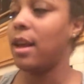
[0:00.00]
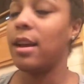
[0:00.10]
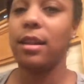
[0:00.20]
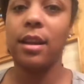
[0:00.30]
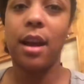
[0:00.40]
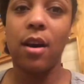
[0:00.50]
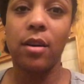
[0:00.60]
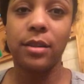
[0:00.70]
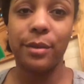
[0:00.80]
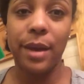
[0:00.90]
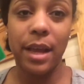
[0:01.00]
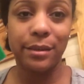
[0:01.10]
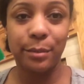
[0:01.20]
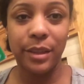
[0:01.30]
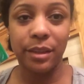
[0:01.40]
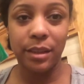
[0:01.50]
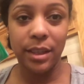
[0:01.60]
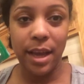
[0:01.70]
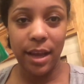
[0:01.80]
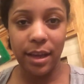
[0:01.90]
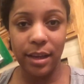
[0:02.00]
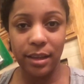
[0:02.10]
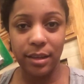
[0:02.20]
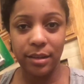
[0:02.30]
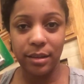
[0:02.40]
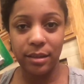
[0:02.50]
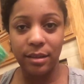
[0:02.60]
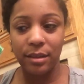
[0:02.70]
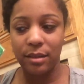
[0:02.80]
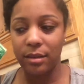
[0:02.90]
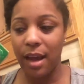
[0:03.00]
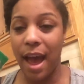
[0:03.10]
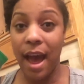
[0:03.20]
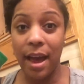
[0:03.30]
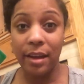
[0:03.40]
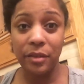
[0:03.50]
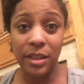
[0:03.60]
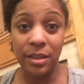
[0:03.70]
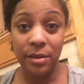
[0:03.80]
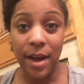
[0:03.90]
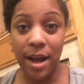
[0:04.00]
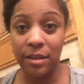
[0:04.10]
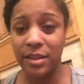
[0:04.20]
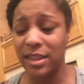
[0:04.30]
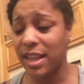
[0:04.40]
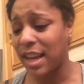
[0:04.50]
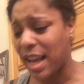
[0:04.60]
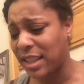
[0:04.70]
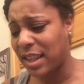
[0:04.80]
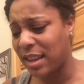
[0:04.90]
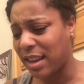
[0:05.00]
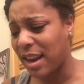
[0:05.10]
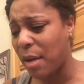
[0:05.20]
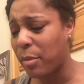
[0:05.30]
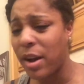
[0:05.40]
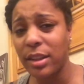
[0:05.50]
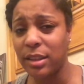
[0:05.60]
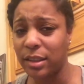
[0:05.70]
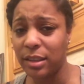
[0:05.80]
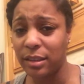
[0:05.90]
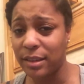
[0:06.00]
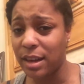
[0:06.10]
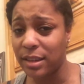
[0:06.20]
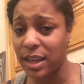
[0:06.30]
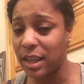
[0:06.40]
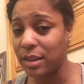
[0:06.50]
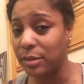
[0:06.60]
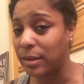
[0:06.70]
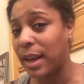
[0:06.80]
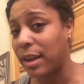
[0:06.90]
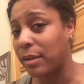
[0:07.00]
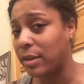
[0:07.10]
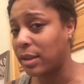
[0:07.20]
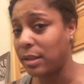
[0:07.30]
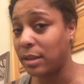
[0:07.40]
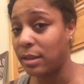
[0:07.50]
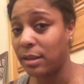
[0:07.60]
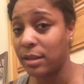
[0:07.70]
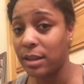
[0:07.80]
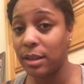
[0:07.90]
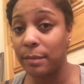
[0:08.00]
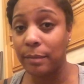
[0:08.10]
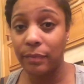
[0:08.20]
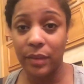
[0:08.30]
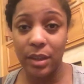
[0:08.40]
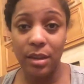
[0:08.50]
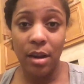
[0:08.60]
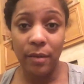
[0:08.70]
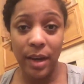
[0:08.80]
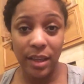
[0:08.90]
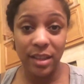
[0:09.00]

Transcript: And then I also got some Zyrtec because I have seasonal allergies, like I said. And I probably should start taking those now because it's already